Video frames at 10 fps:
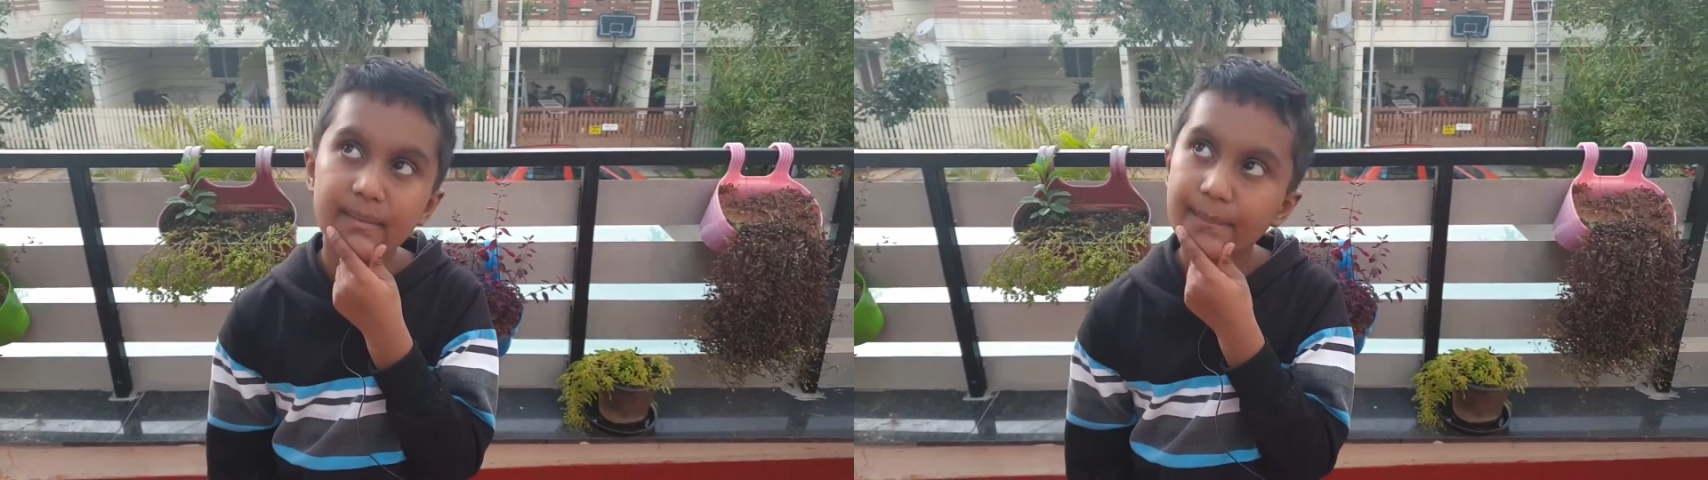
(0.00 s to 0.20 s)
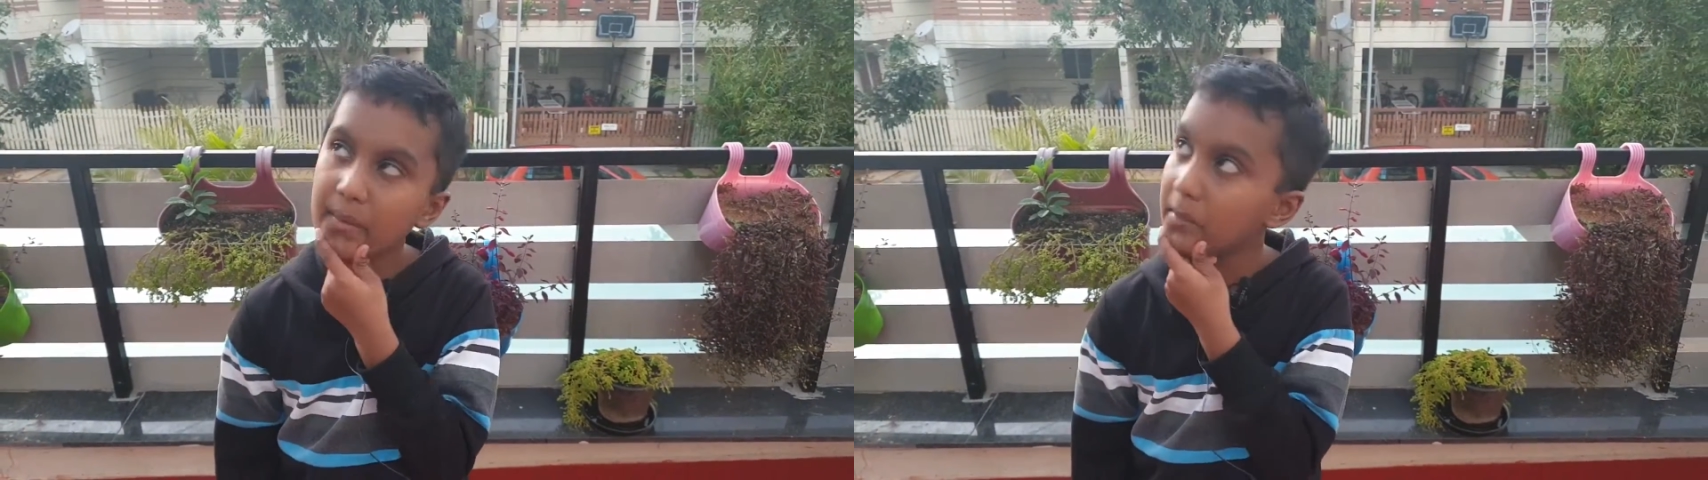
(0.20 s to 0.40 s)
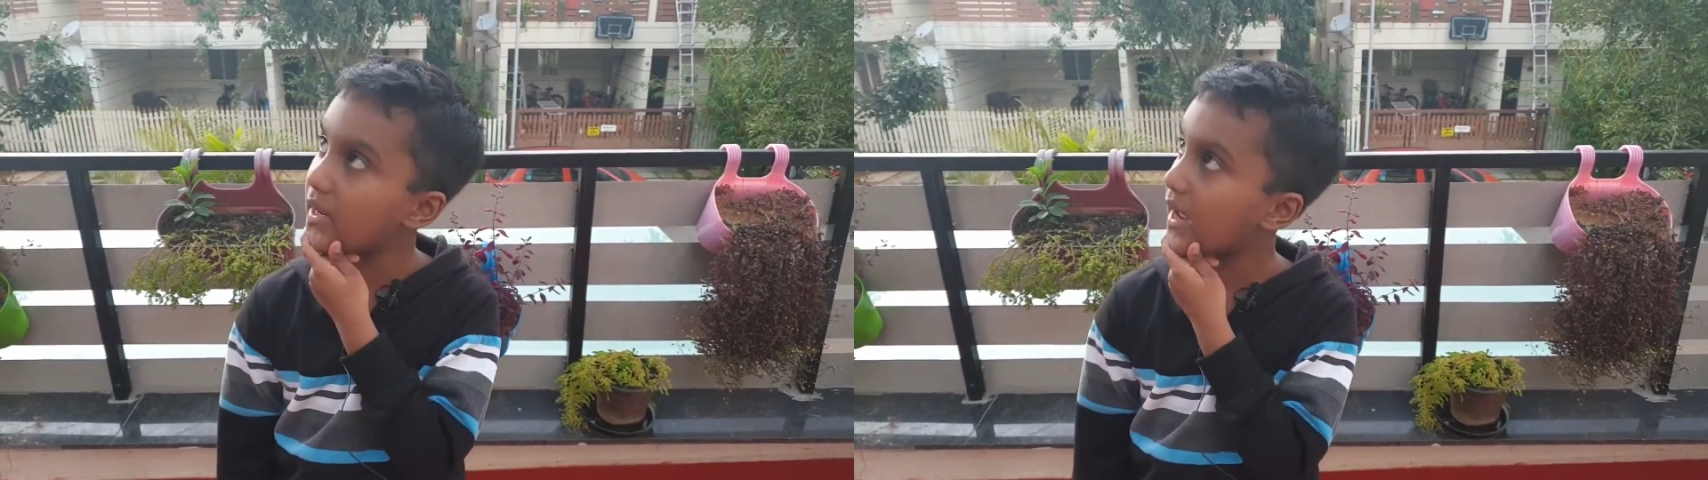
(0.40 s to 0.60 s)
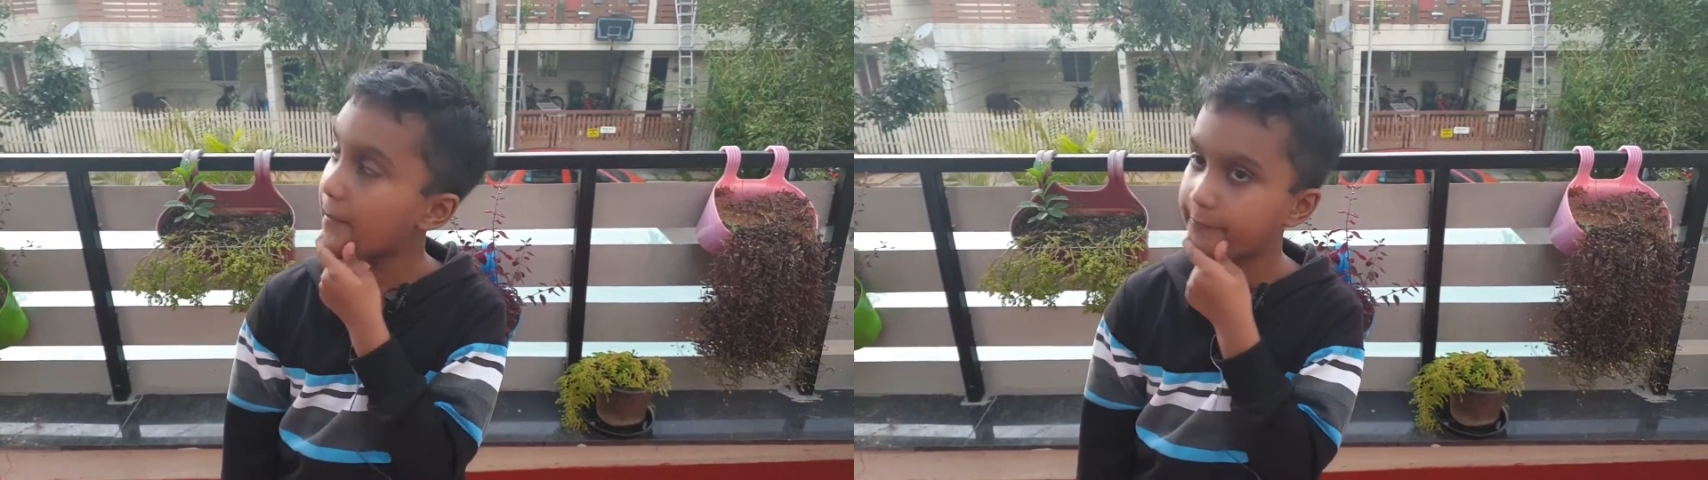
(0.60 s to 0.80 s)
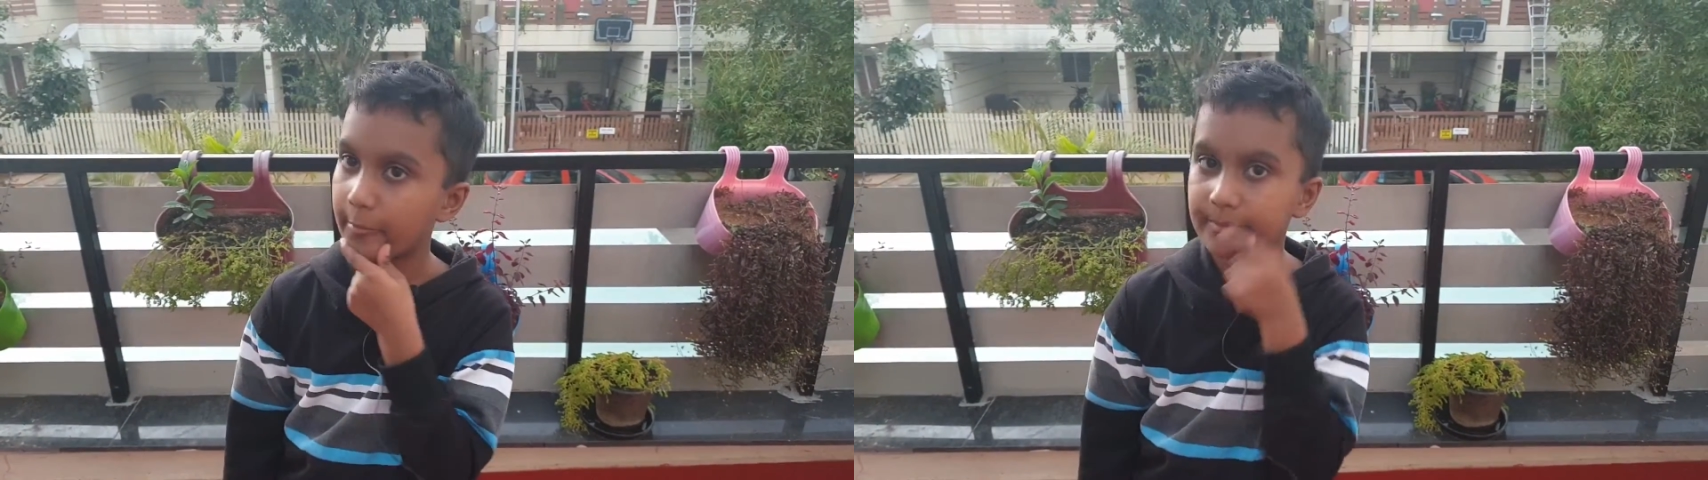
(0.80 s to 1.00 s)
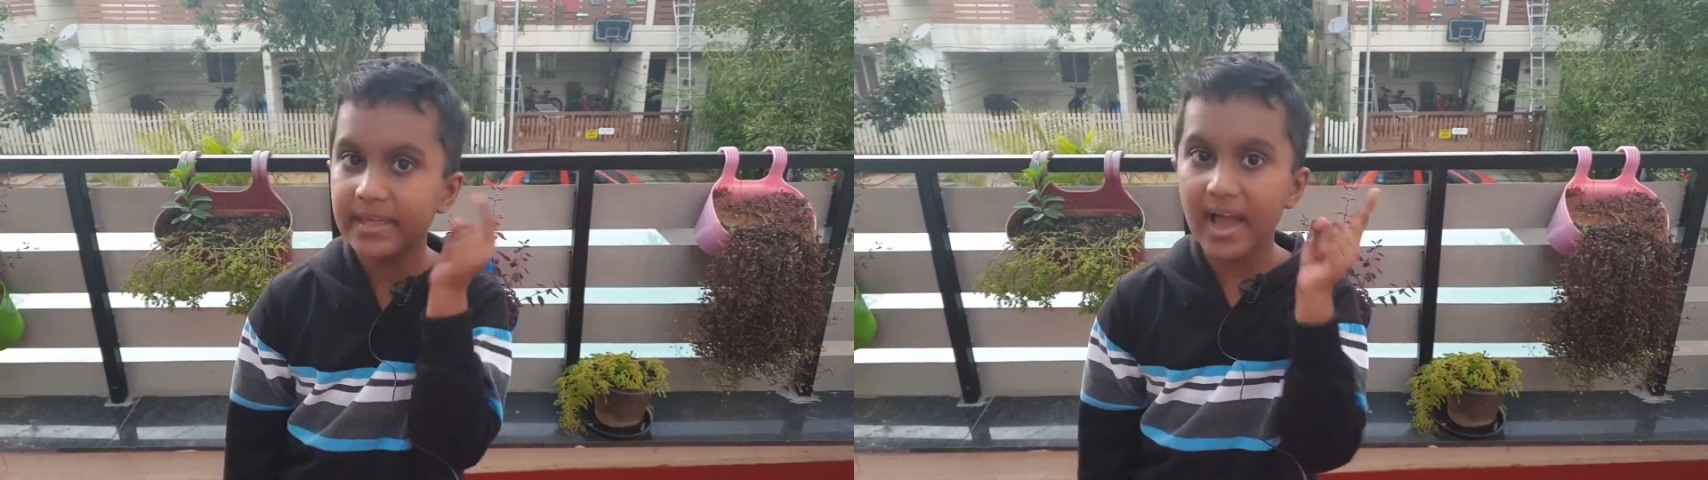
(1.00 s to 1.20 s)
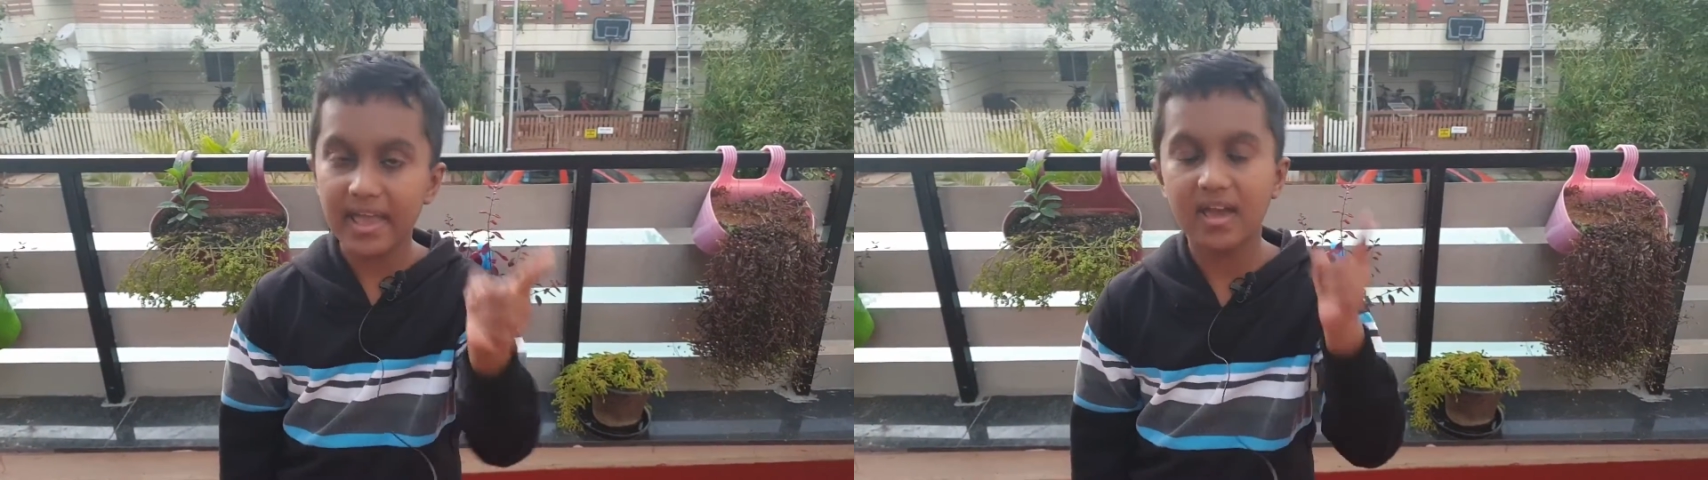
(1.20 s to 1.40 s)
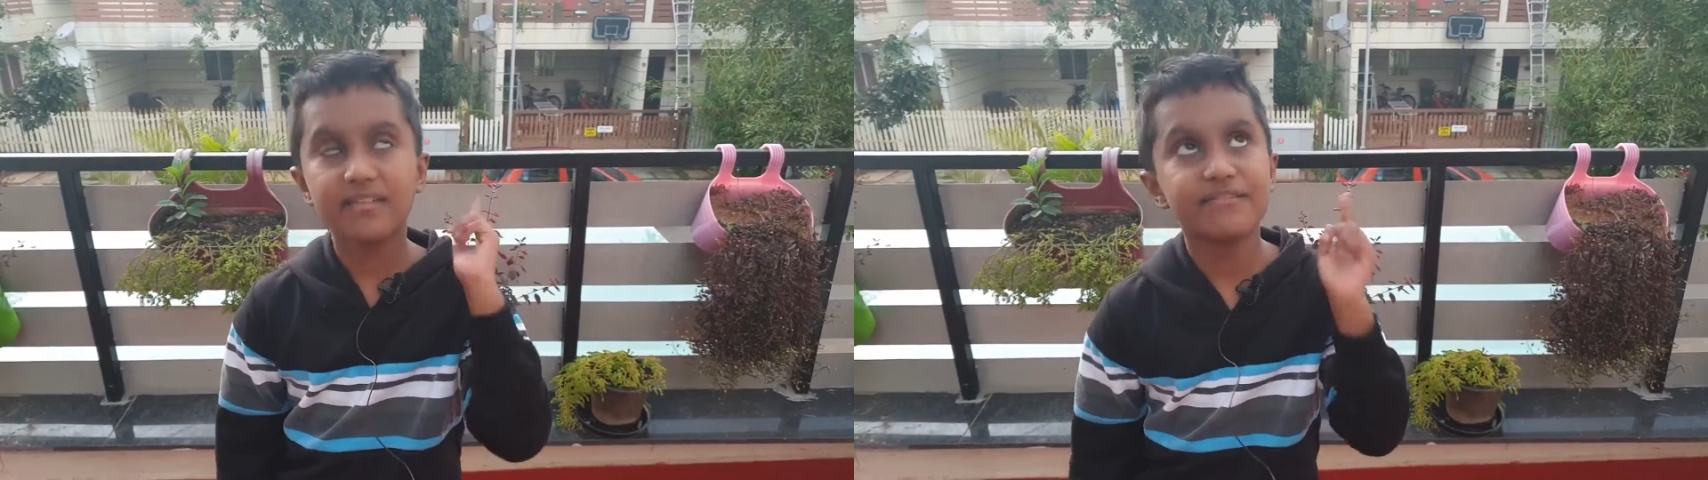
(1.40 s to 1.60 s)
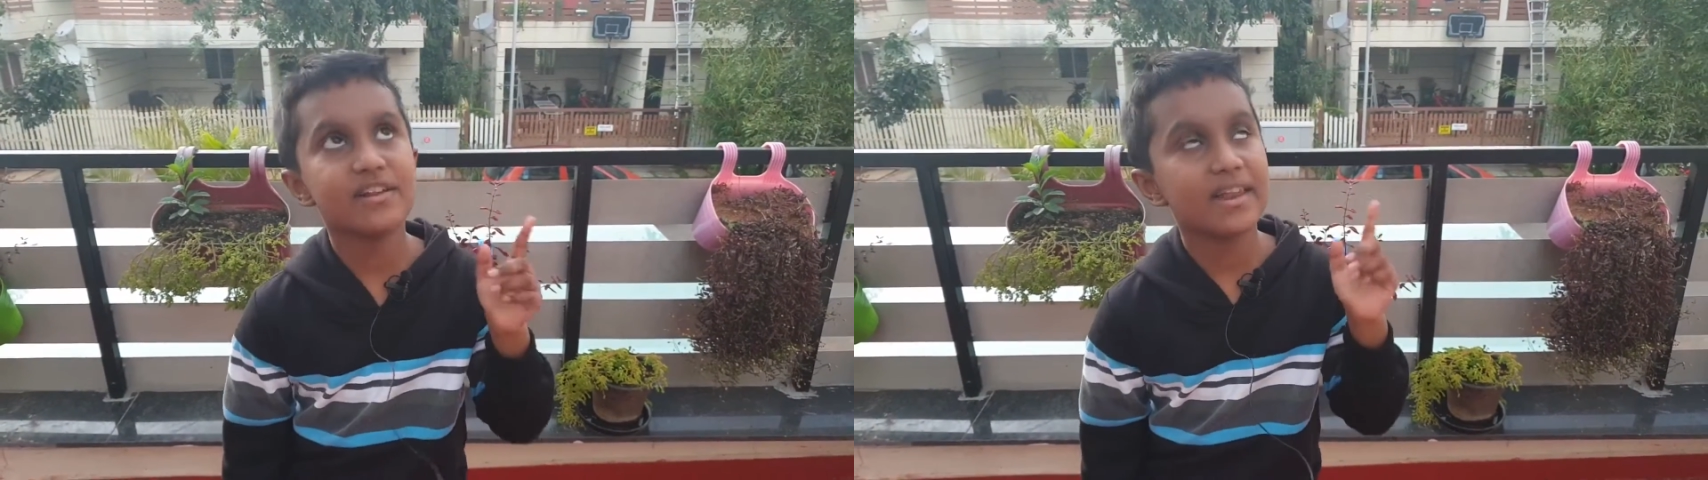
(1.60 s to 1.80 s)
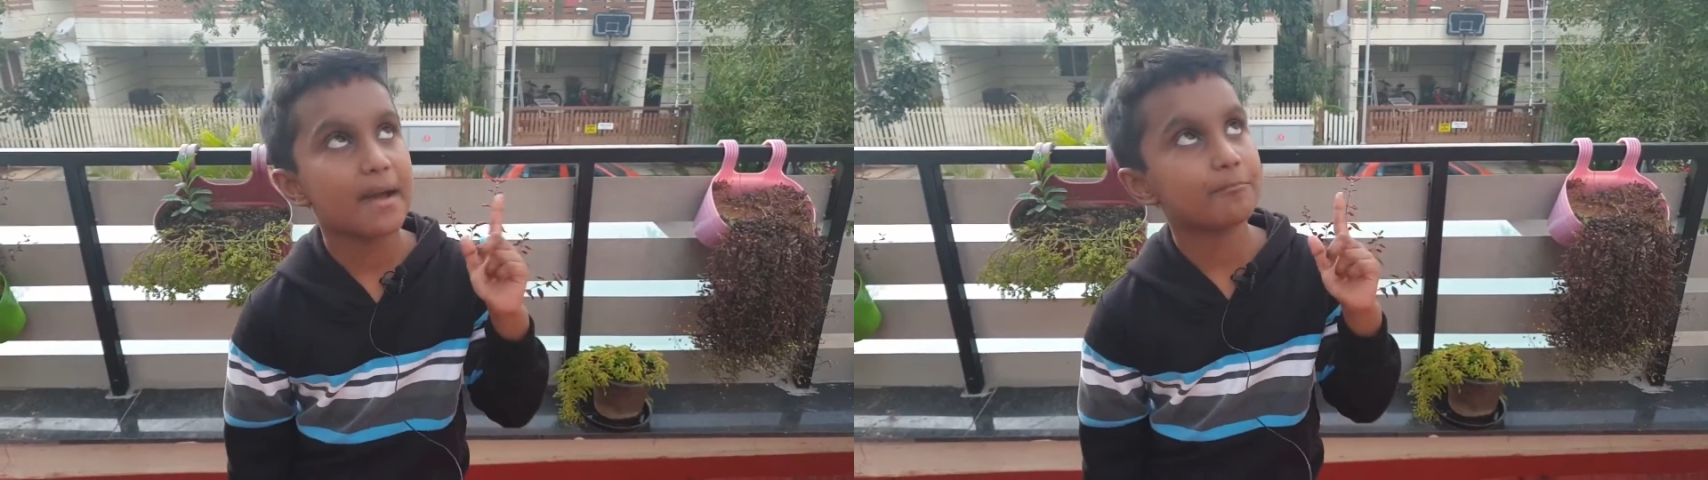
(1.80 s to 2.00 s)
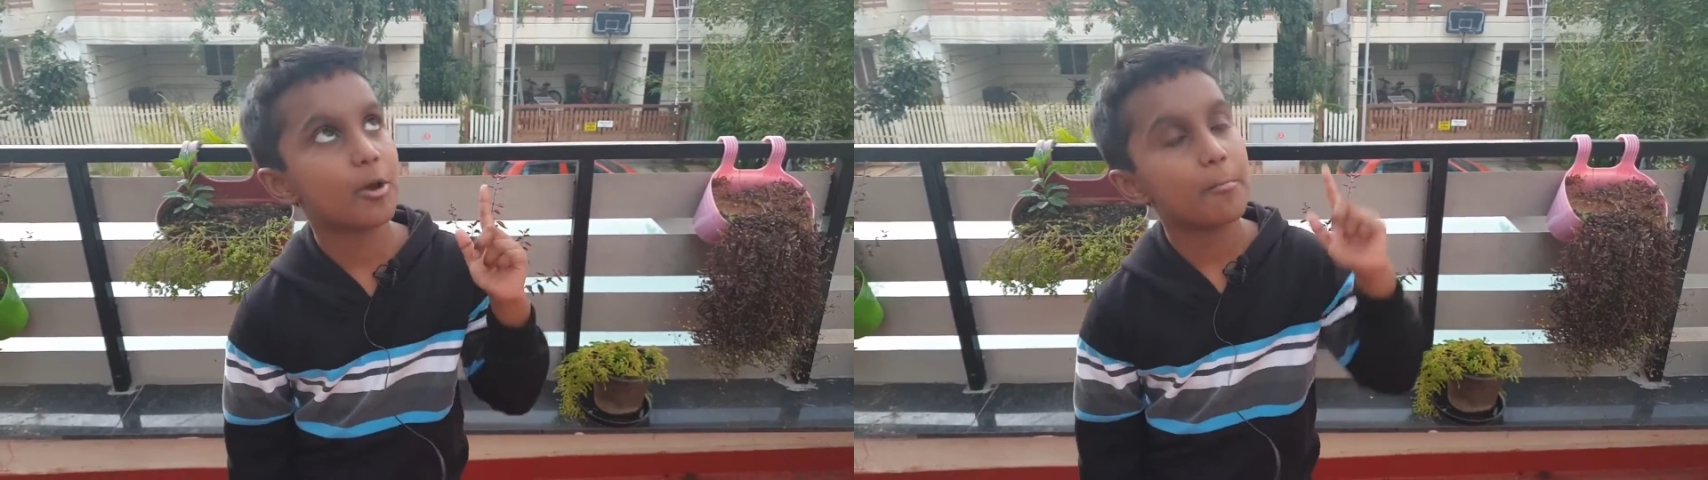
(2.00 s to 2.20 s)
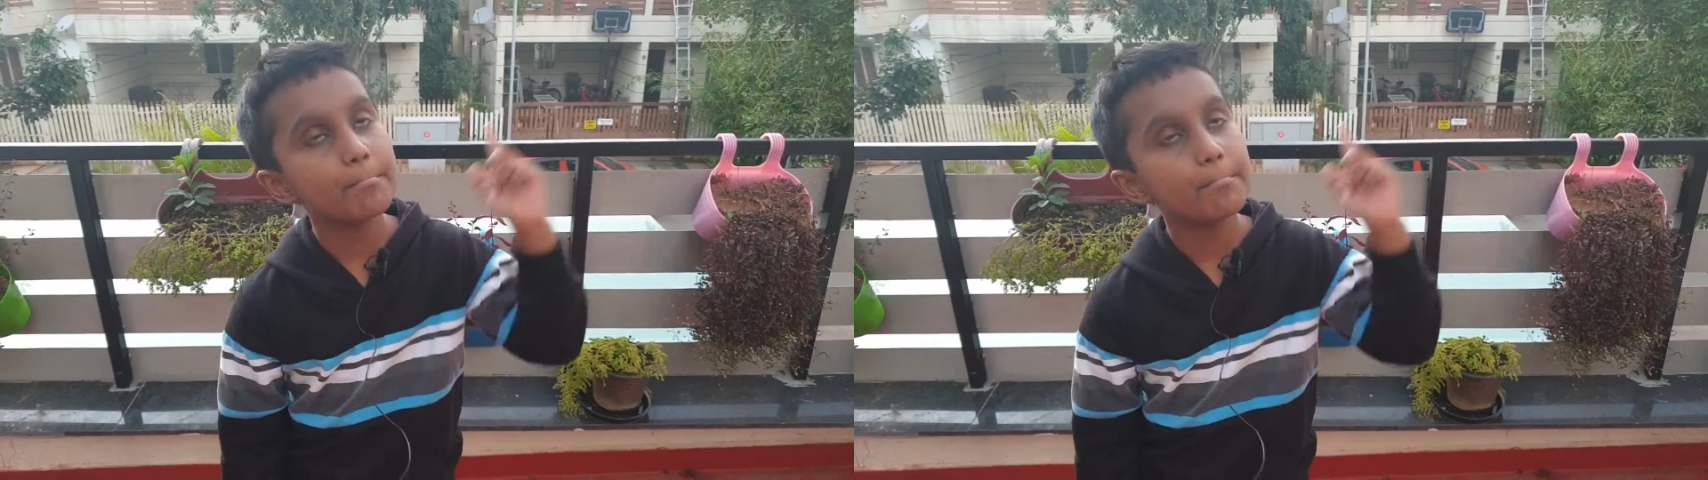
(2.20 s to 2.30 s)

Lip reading: Maybe a laptop. Yeah, I asked for a laptop.